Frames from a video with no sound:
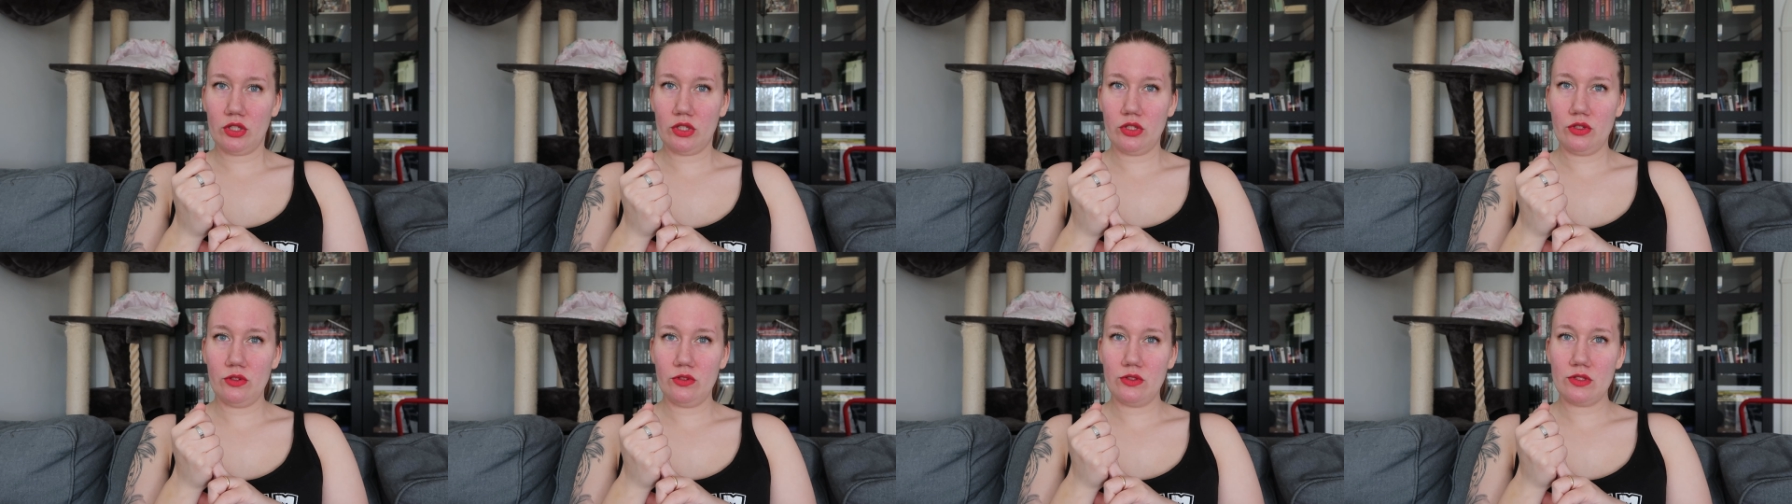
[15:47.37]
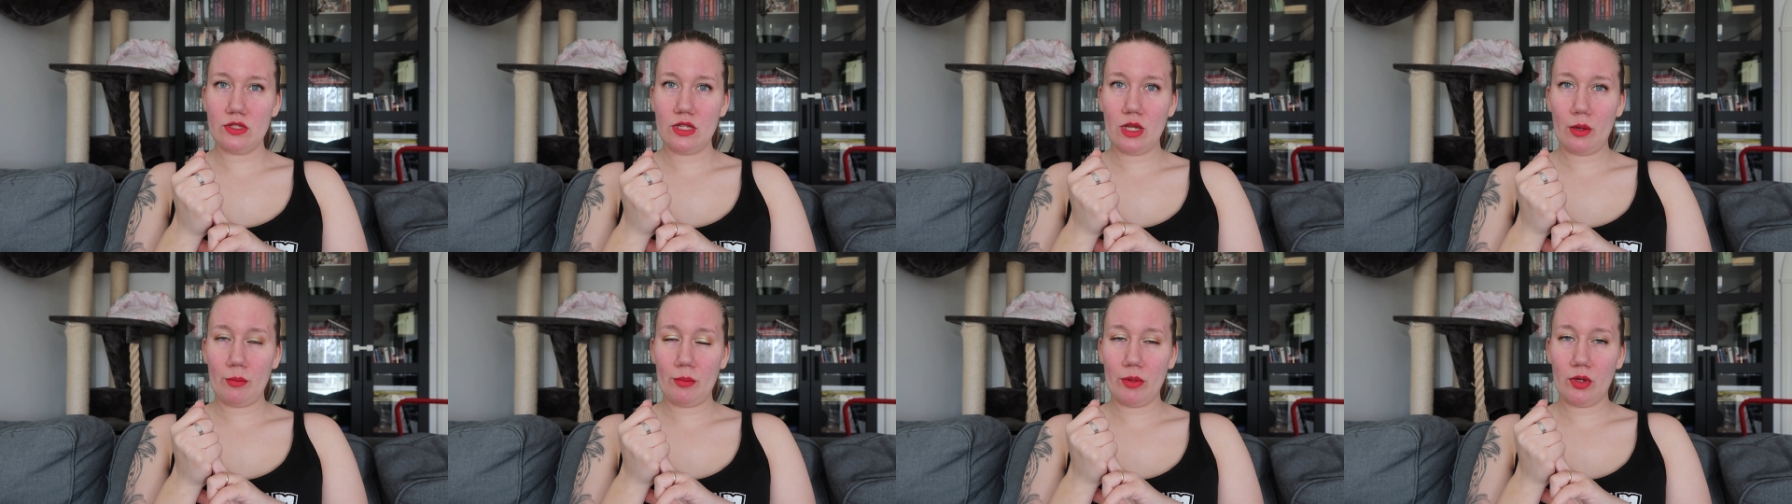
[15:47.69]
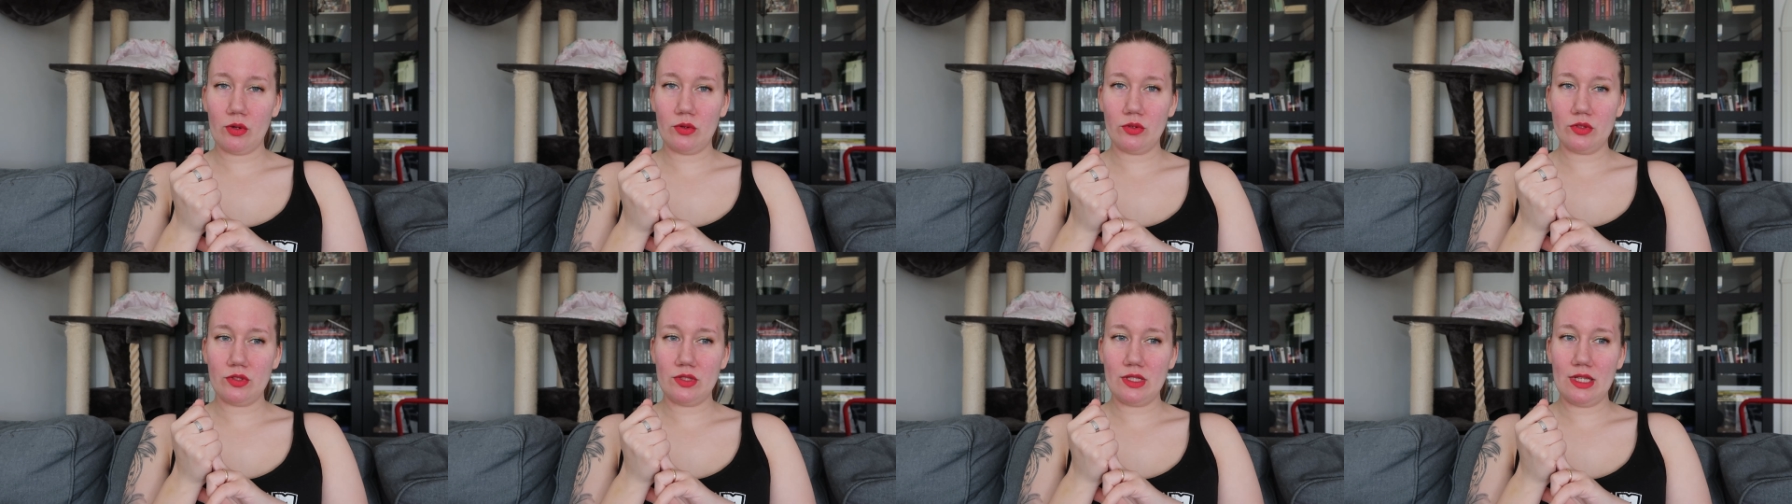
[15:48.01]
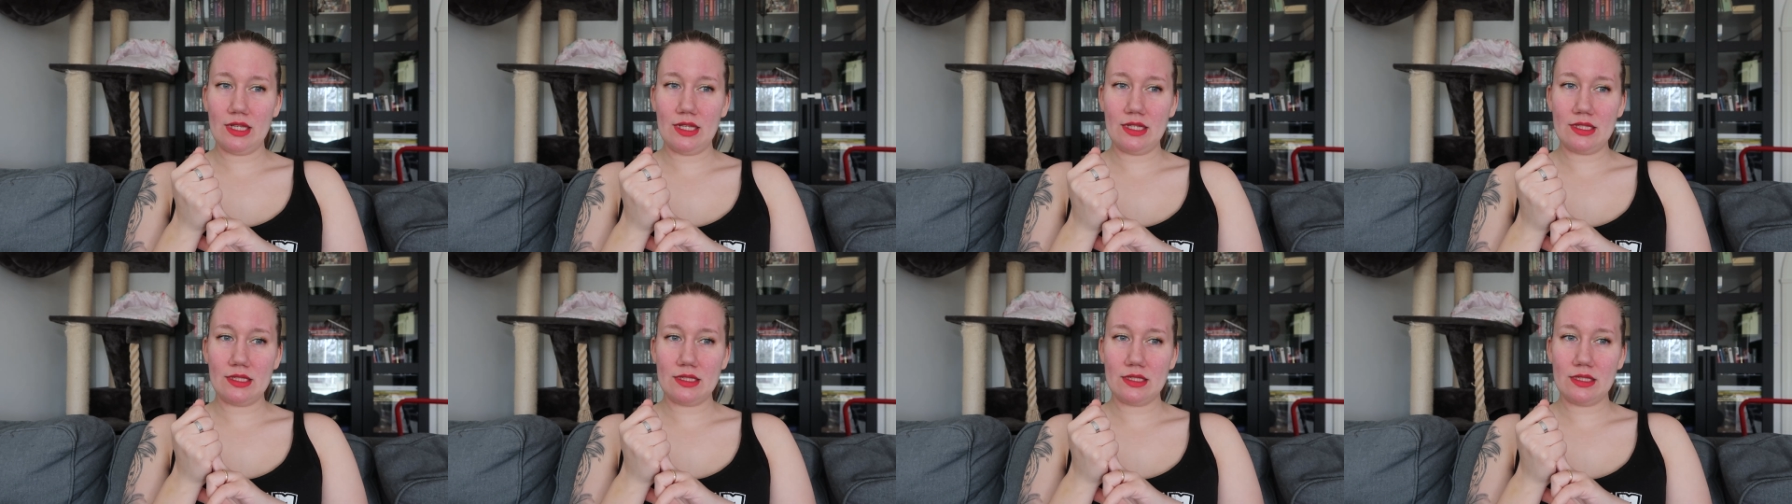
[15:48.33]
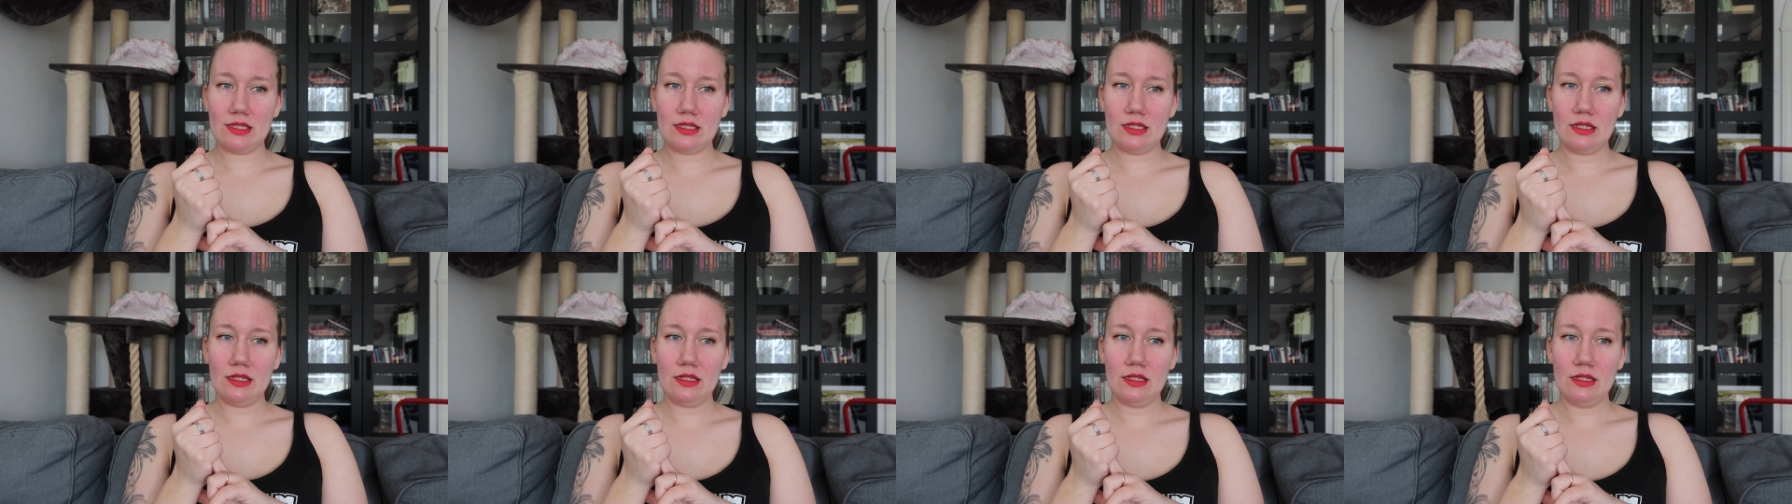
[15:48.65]
Q-snap
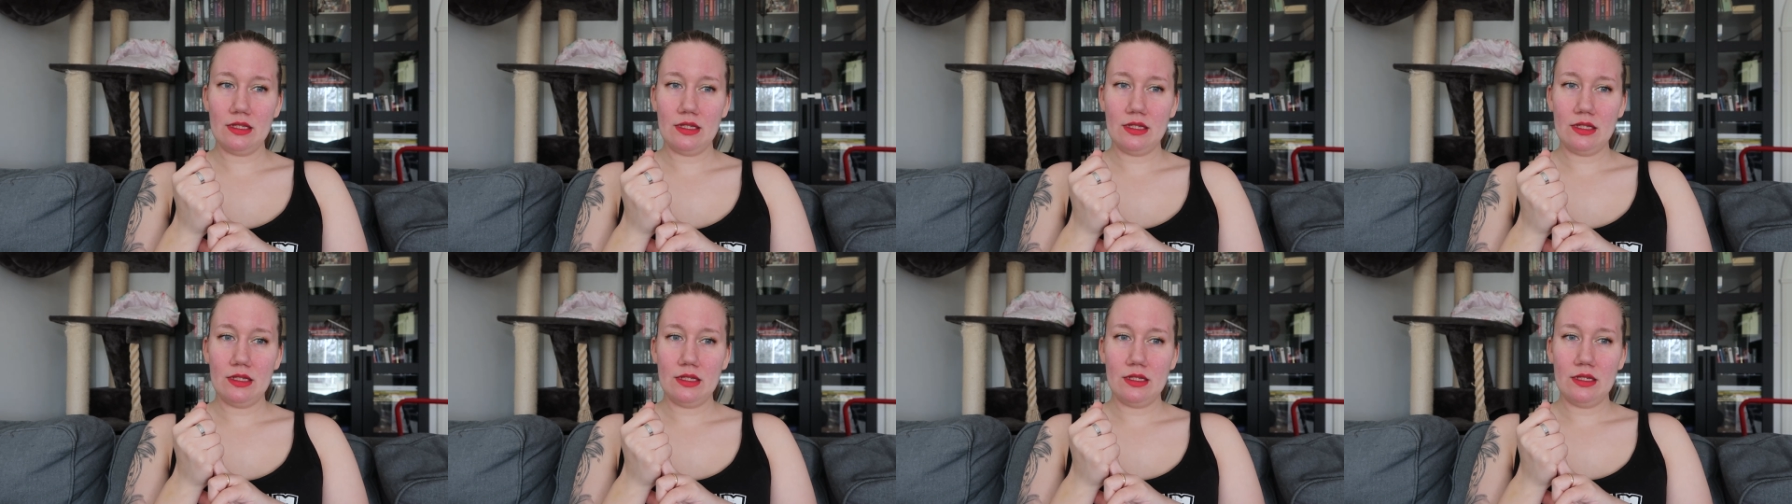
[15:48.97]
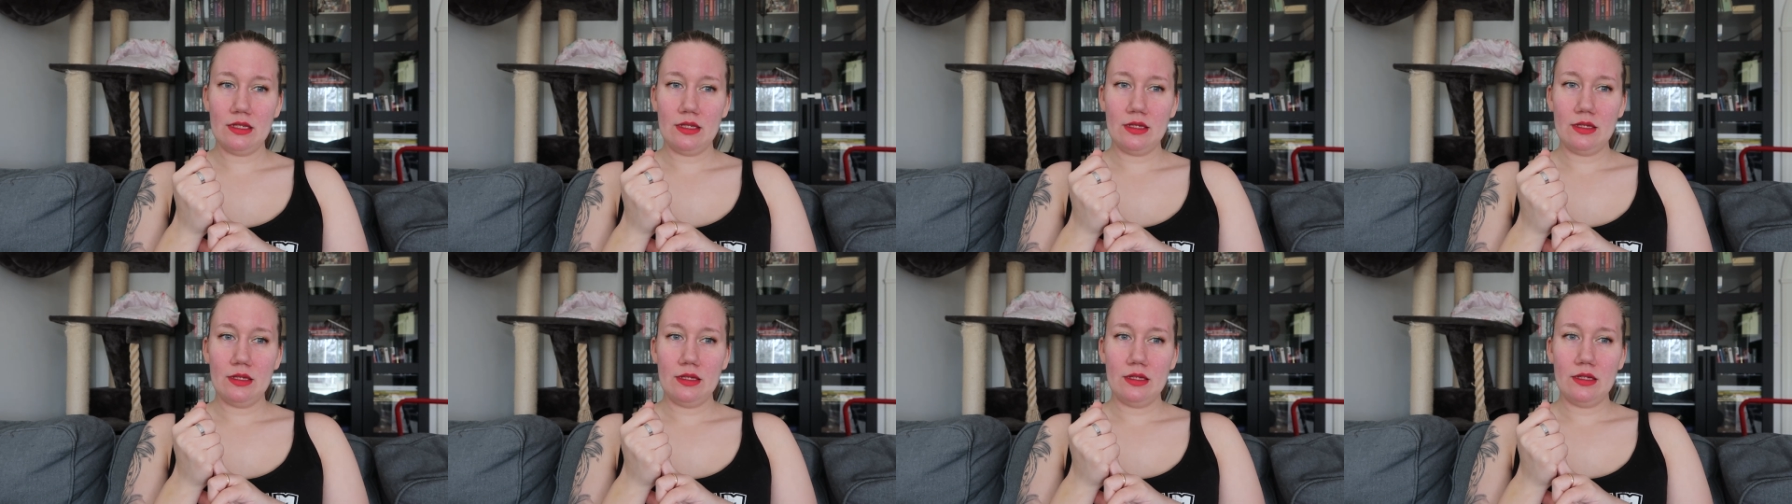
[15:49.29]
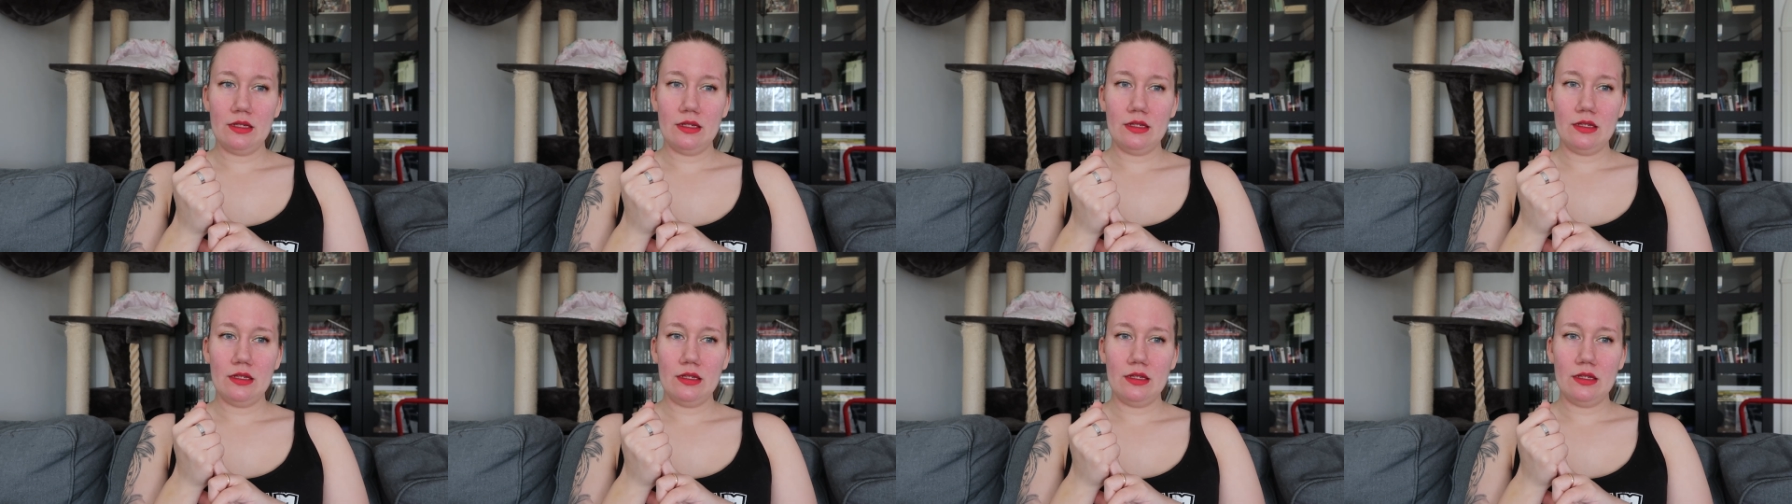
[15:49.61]
it's